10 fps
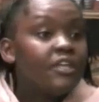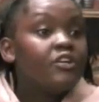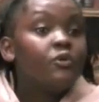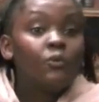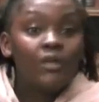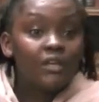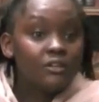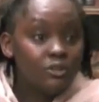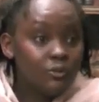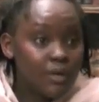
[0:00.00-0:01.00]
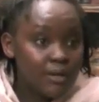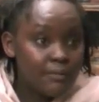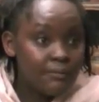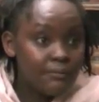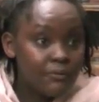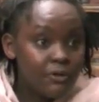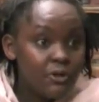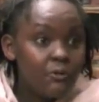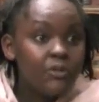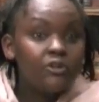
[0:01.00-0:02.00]
that we can do it. You
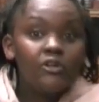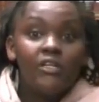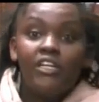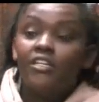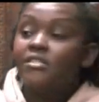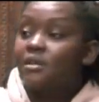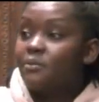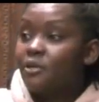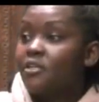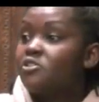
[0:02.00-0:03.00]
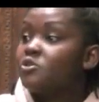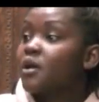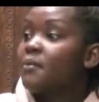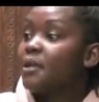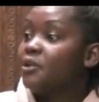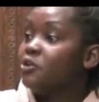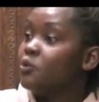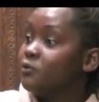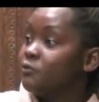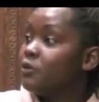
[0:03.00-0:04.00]
know, we don't need somebody else to come and do
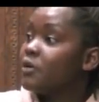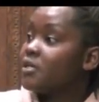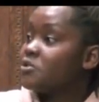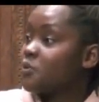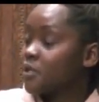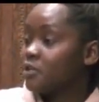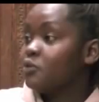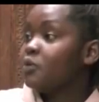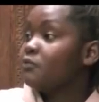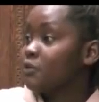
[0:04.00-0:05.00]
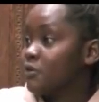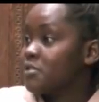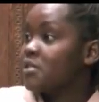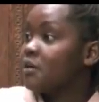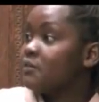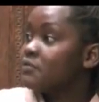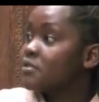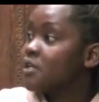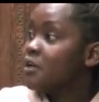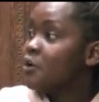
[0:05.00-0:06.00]
it for us. We can do it for
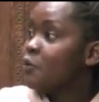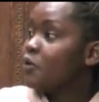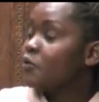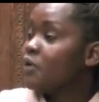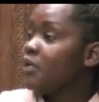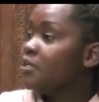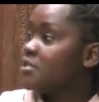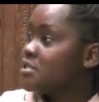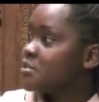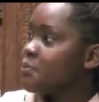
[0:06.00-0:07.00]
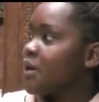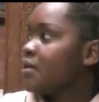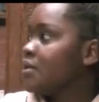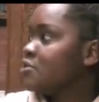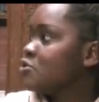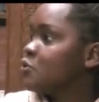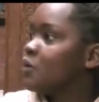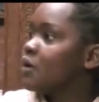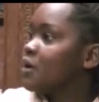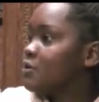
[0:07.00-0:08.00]
ourselves. What we need is just partners to
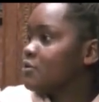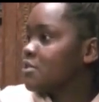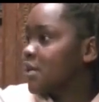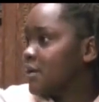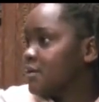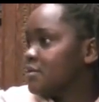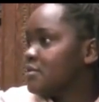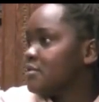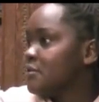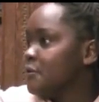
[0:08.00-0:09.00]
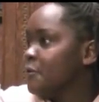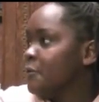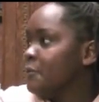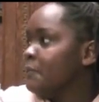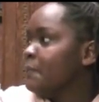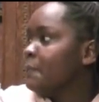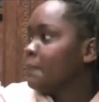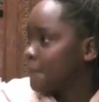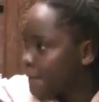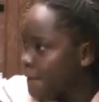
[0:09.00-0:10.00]
work alongside us.
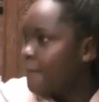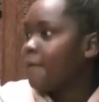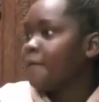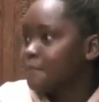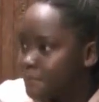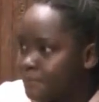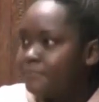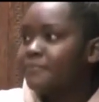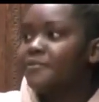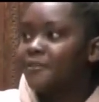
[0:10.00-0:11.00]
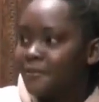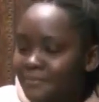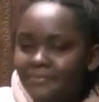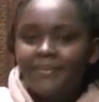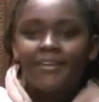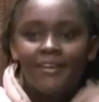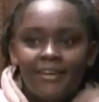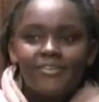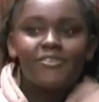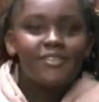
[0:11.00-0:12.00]
Yeah. So
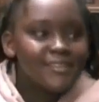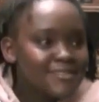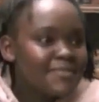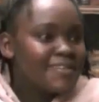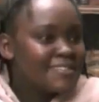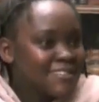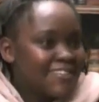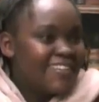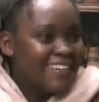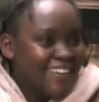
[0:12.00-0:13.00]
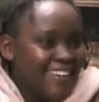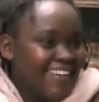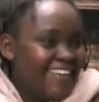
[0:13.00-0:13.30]
that's my story.